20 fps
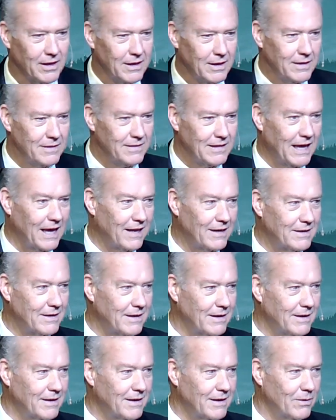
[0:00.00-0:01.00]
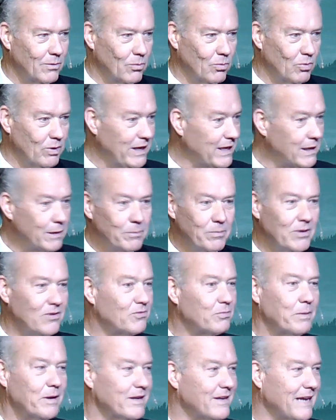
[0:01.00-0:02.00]
that we can be
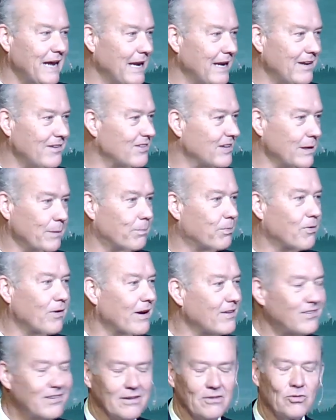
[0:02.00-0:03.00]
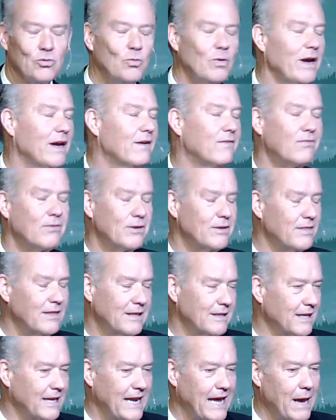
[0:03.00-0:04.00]
spontaneously present to everything
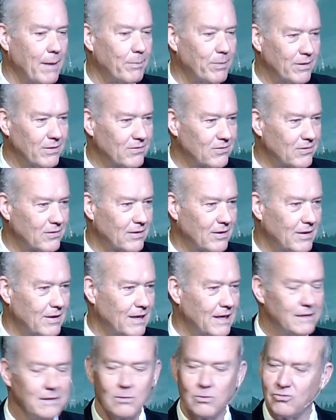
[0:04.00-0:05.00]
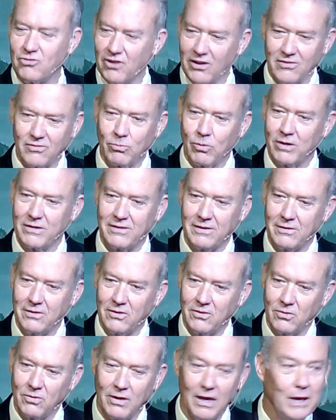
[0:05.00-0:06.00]
that happens and know just what to
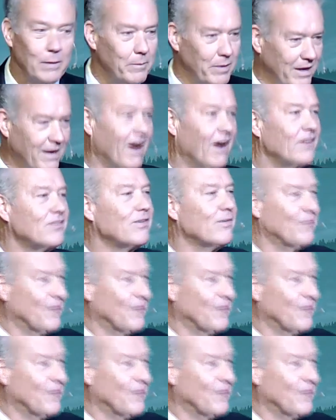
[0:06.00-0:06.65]
do because of the